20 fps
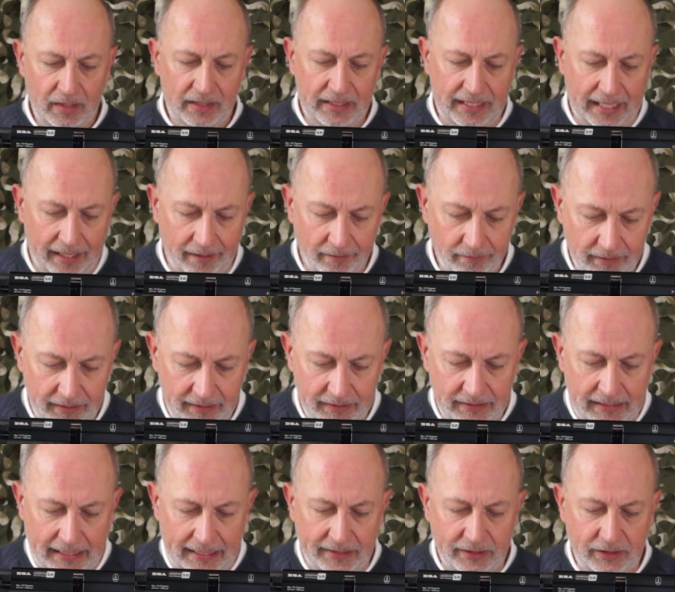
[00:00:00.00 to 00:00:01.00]
yeah,
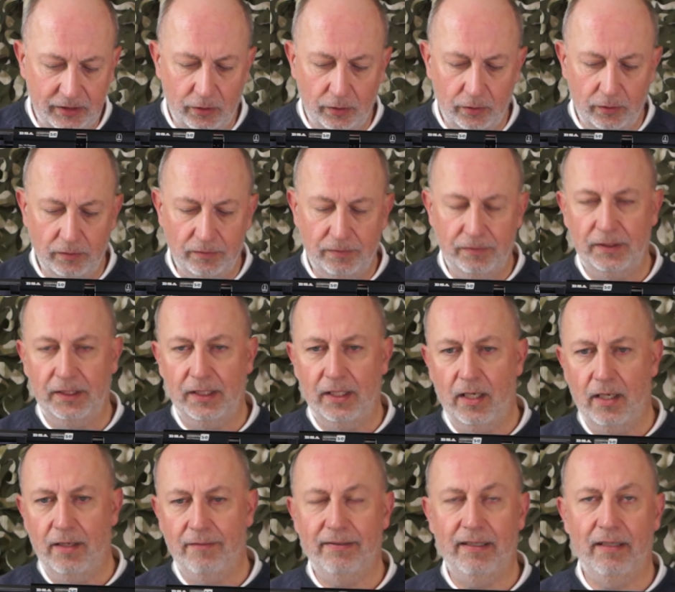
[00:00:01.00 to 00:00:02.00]
it scored
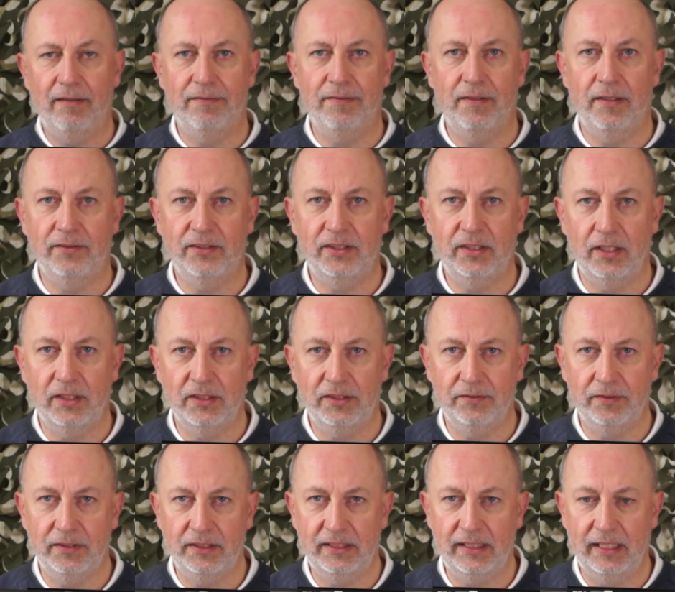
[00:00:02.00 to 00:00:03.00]
3.5 out of 5 stars
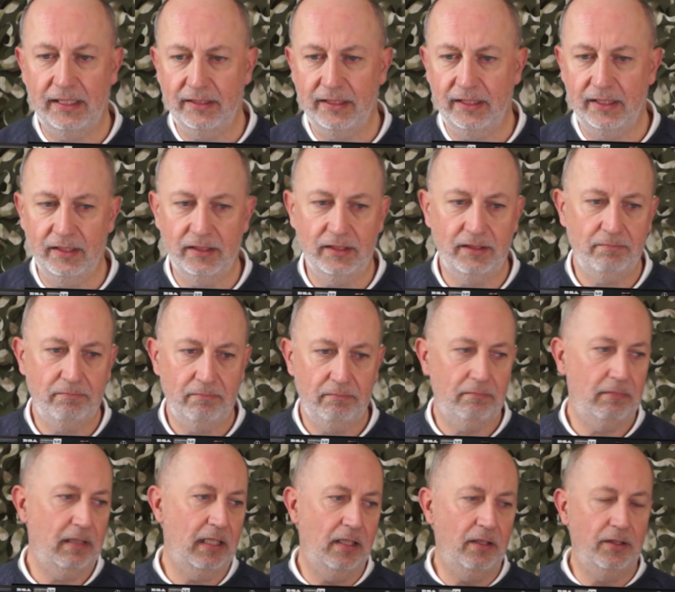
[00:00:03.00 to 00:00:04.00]
for aesthetics.
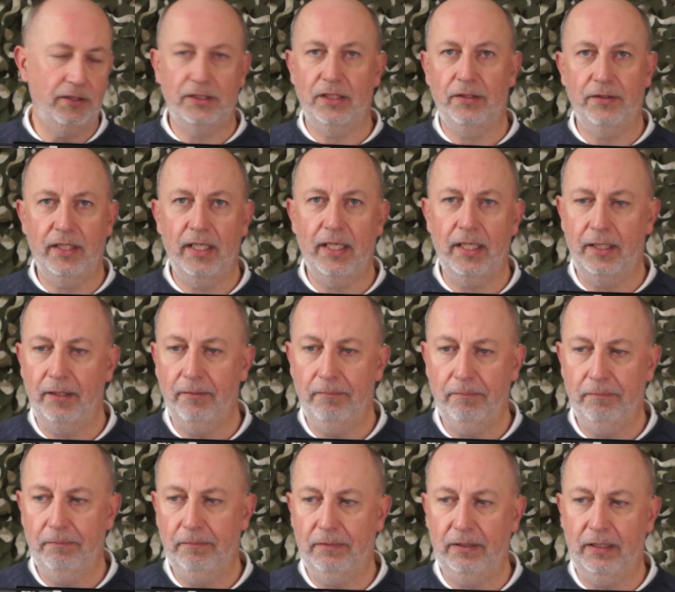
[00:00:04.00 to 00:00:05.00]
It looks okay,
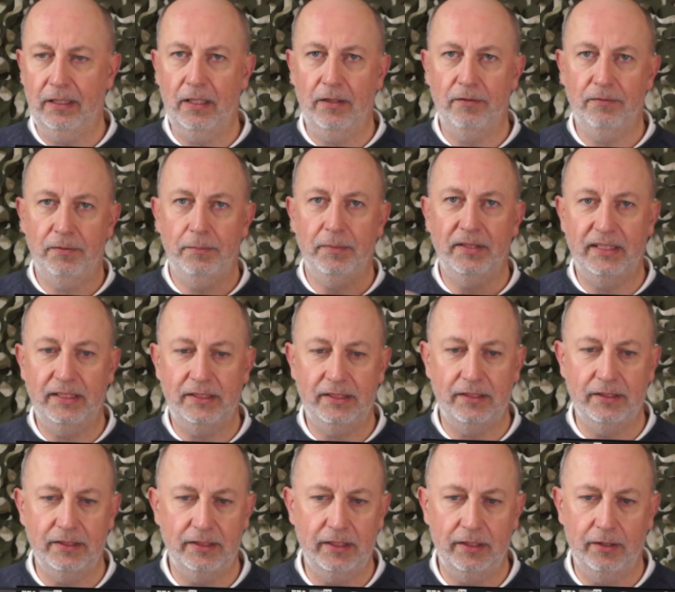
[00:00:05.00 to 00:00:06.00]
you know, from a
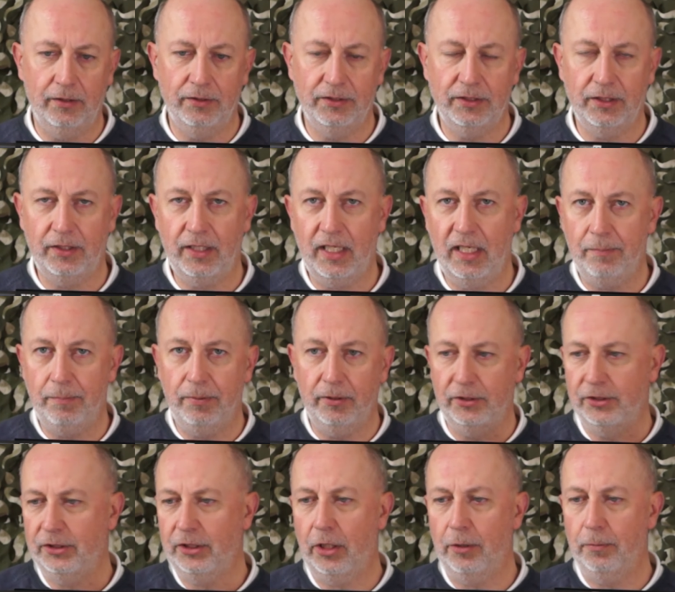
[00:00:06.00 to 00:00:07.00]
distance it looks okay. Put
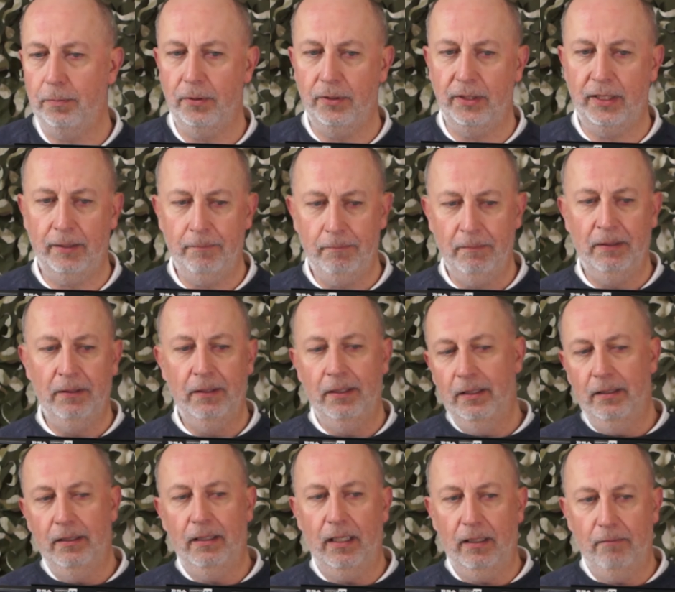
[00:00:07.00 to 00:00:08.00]
a scope on it,
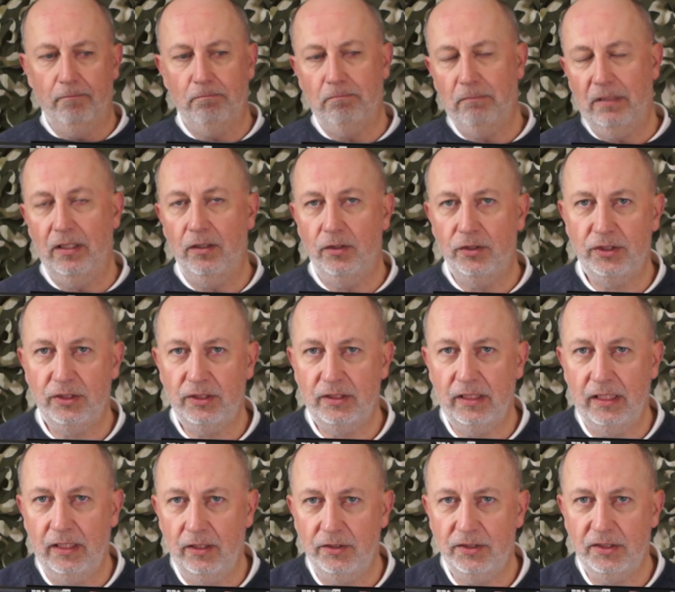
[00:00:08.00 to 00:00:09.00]
it looks
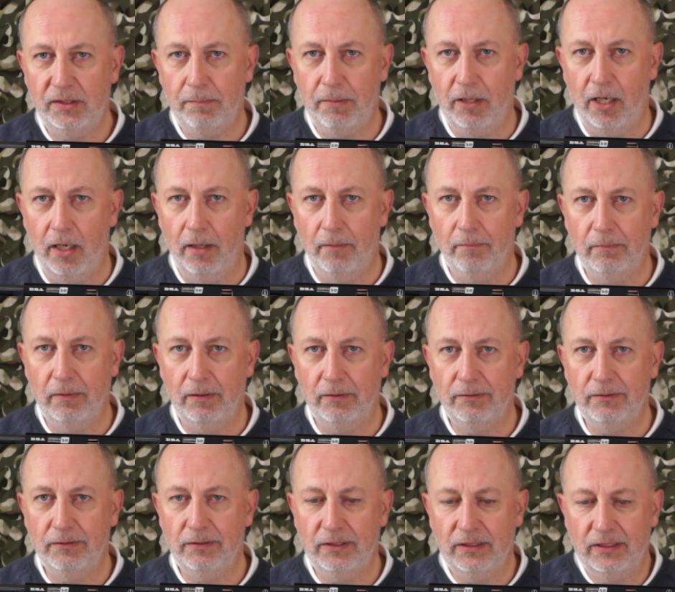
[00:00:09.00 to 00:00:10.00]
the part.
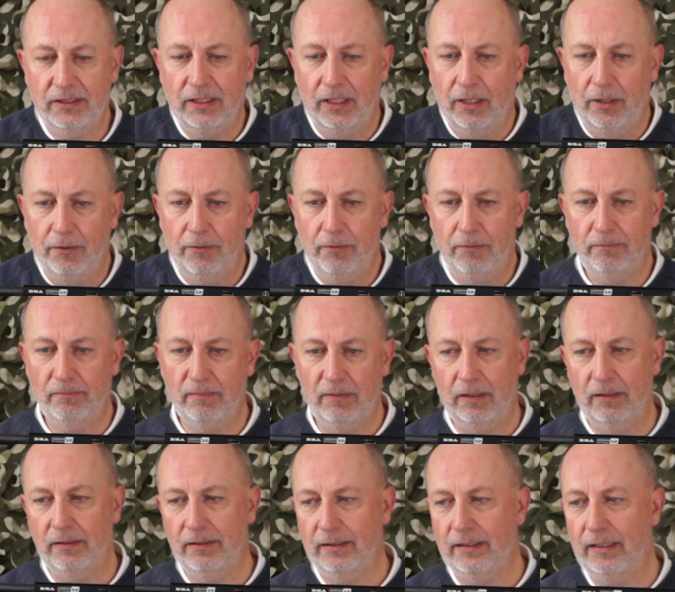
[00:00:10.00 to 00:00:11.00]
So
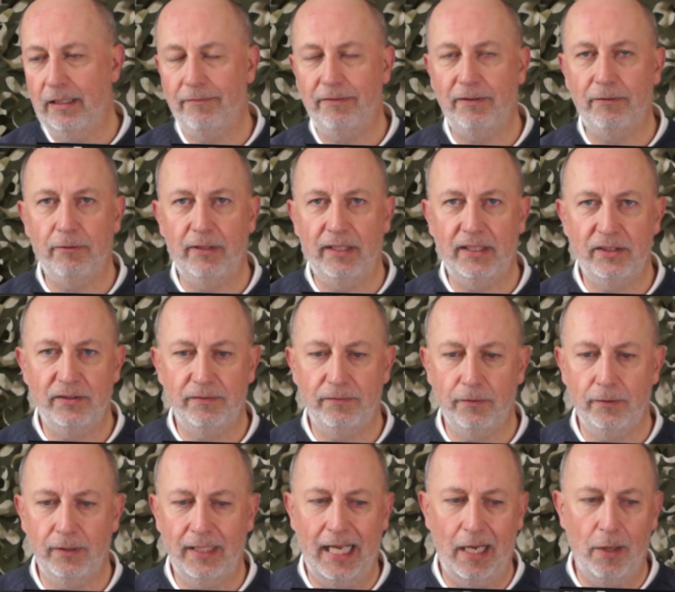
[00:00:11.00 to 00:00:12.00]
nothing really to
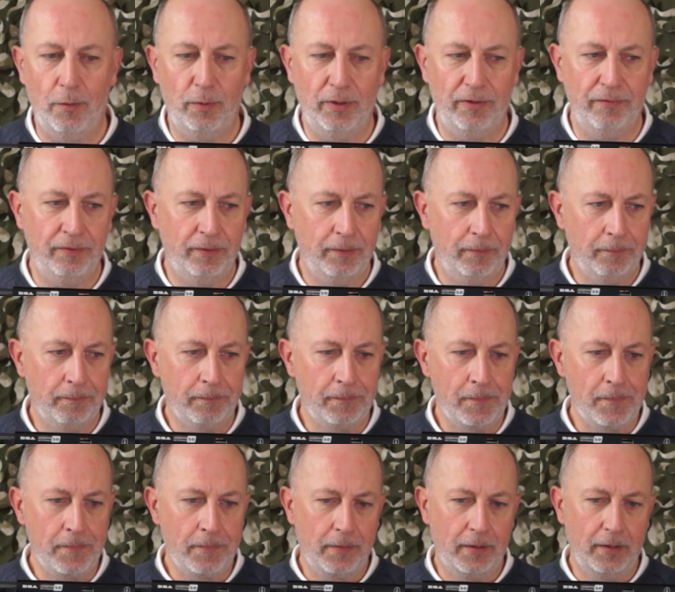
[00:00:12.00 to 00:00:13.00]
fall out with.
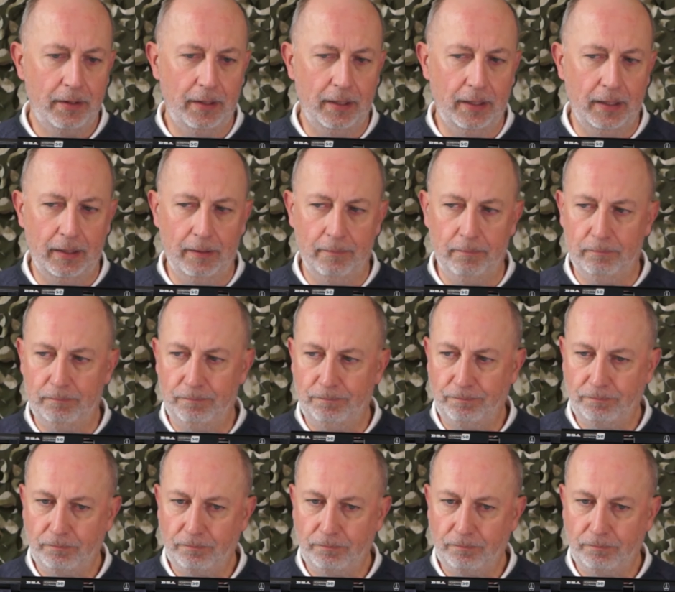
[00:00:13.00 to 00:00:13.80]
The